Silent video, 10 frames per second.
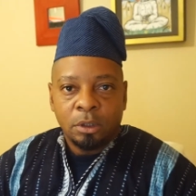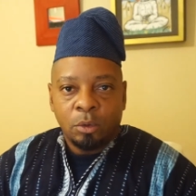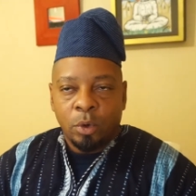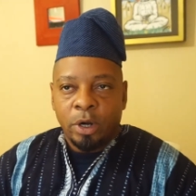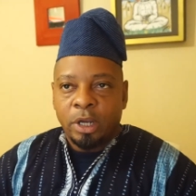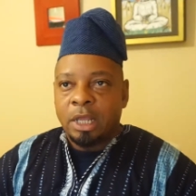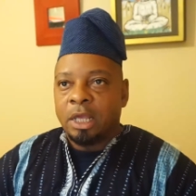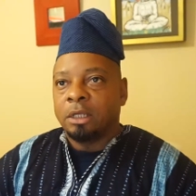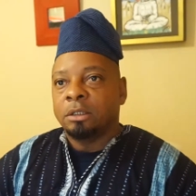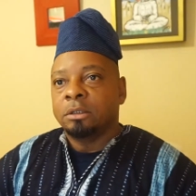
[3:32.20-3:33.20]

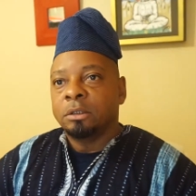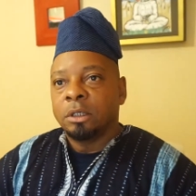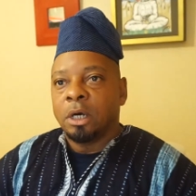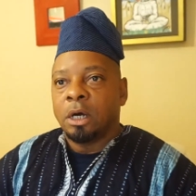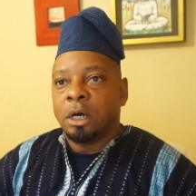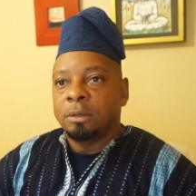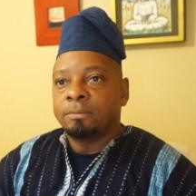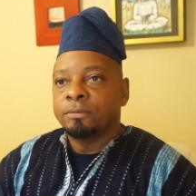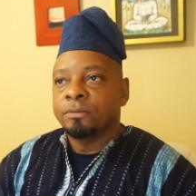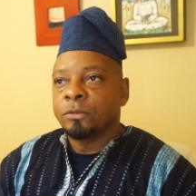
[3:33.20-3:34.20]
wherein
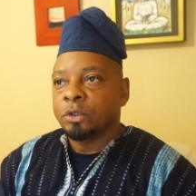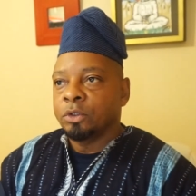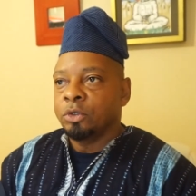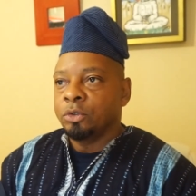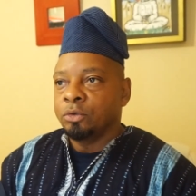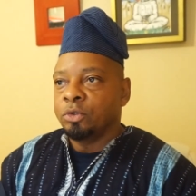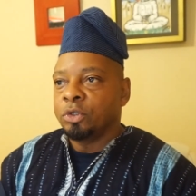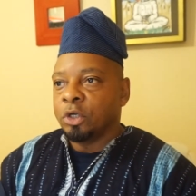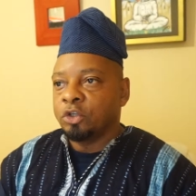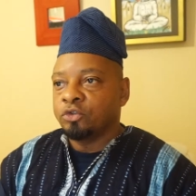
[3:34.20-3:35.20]
um, you
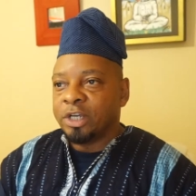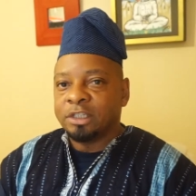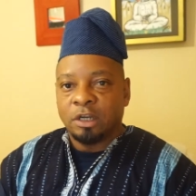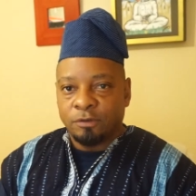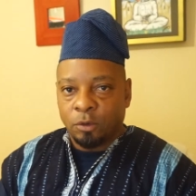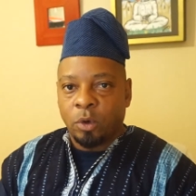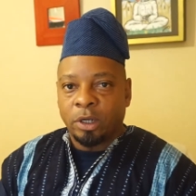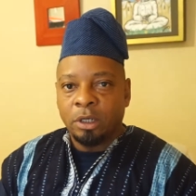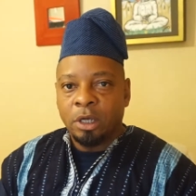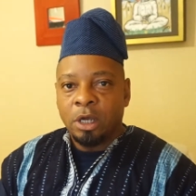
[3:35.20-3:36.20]
addressed
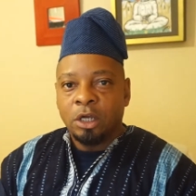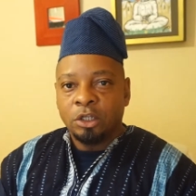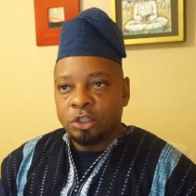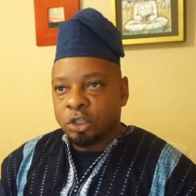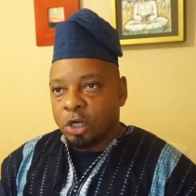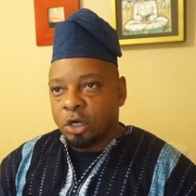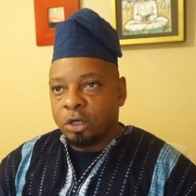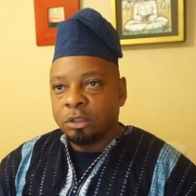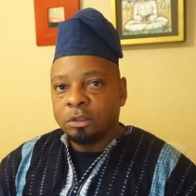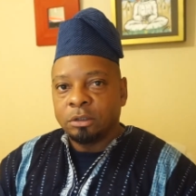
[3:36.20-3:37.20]
everyone
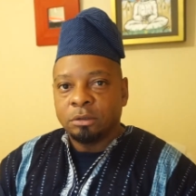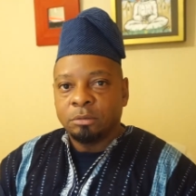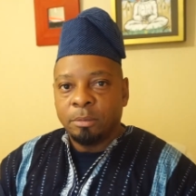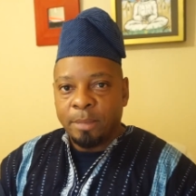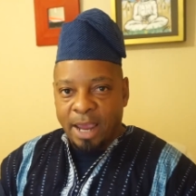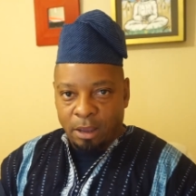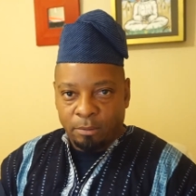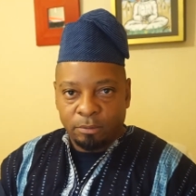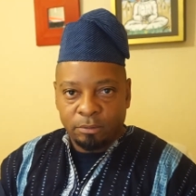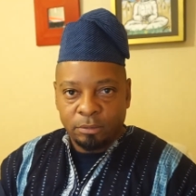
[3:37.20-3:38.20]
sir ma'am
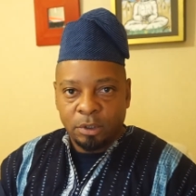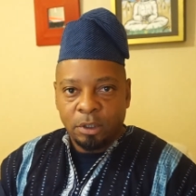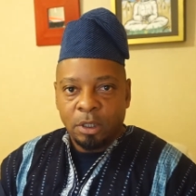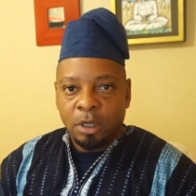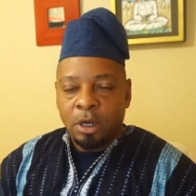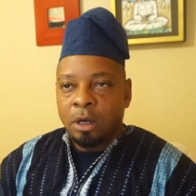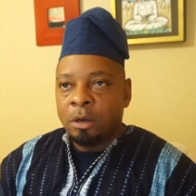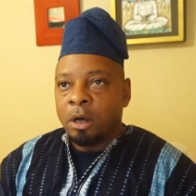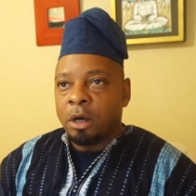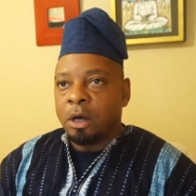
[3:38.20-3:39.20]

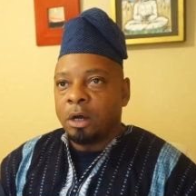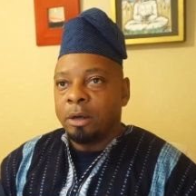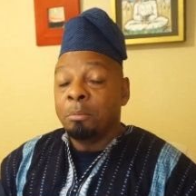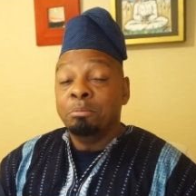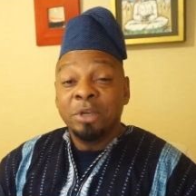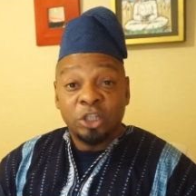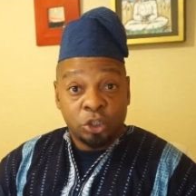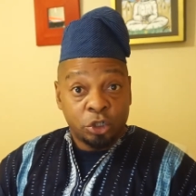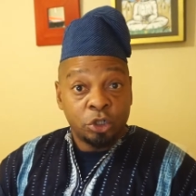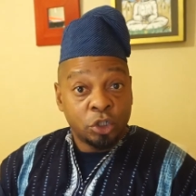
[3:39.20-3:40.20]
uh,
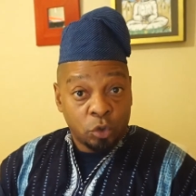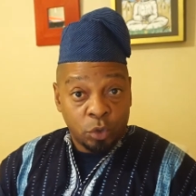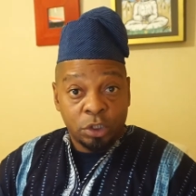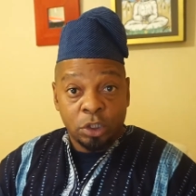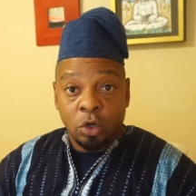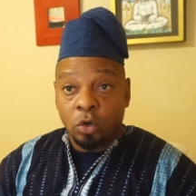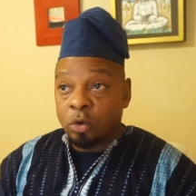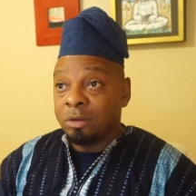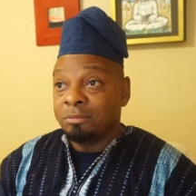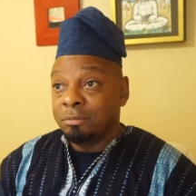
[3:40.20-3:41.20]
mr so-and-so
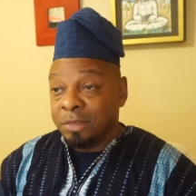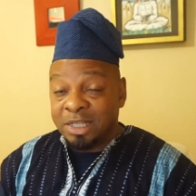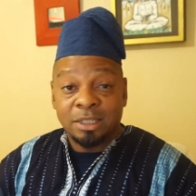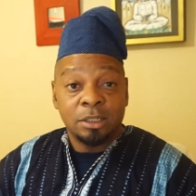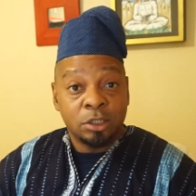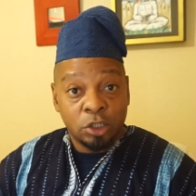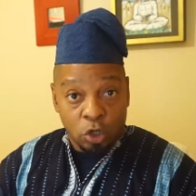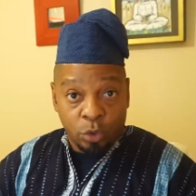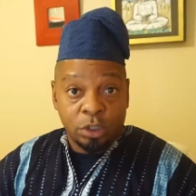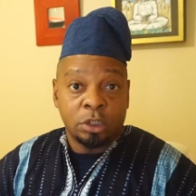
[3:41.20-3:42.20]
miss
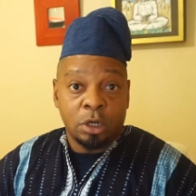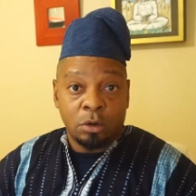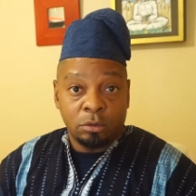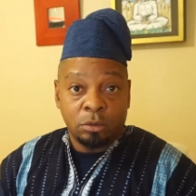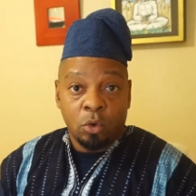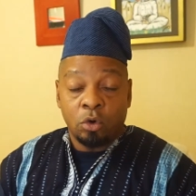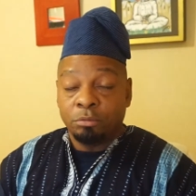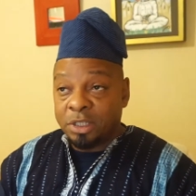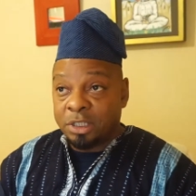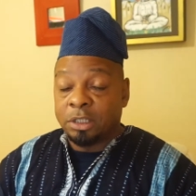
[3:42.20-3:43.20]
so-and-so or
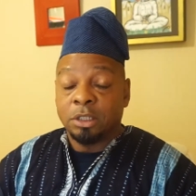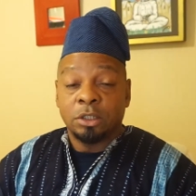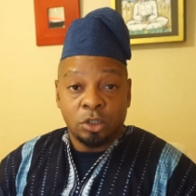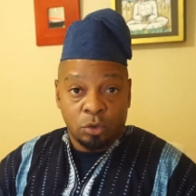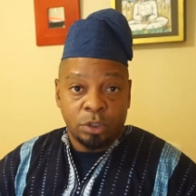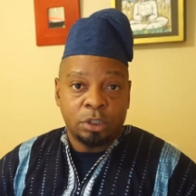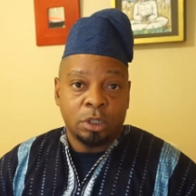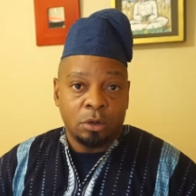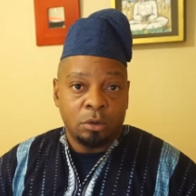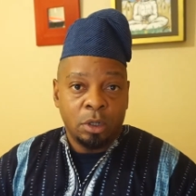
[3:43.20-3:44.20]
mrs
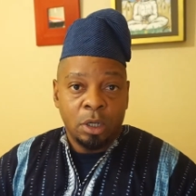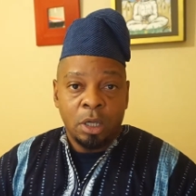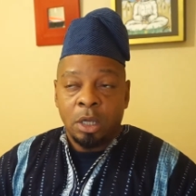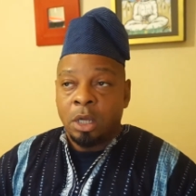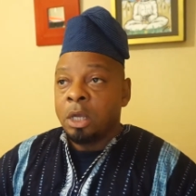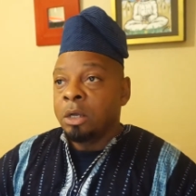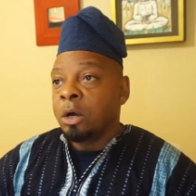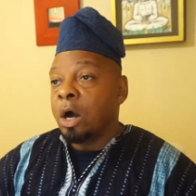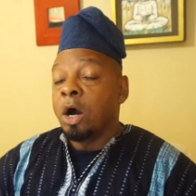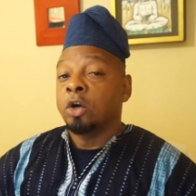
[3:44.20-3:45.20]
so-and-so
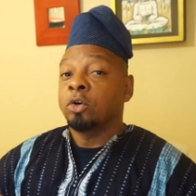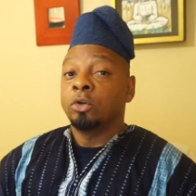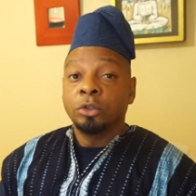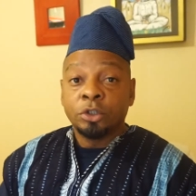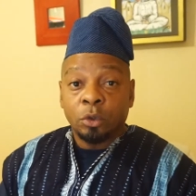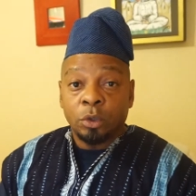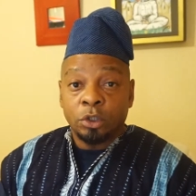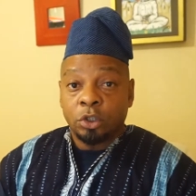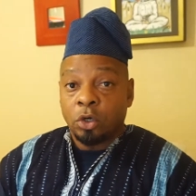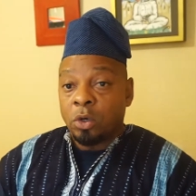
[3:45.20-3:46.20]
uncle
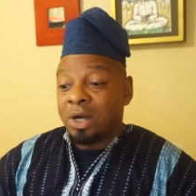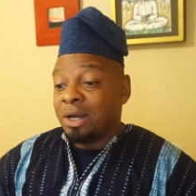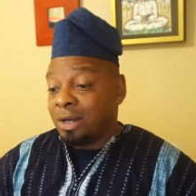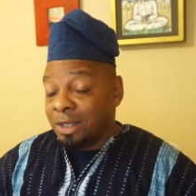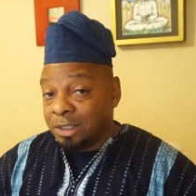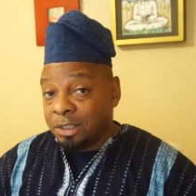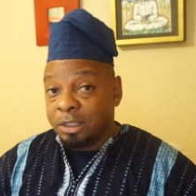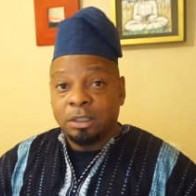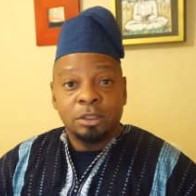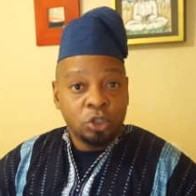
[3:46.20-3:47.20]
so-and-so
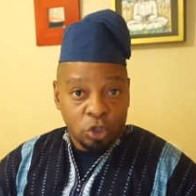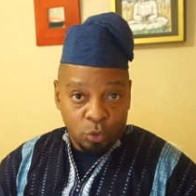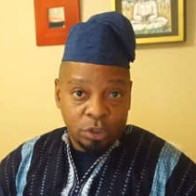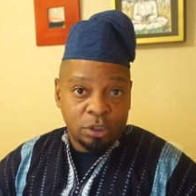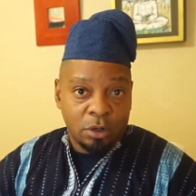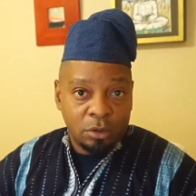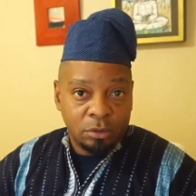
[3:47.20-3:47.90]
auntie so-and-so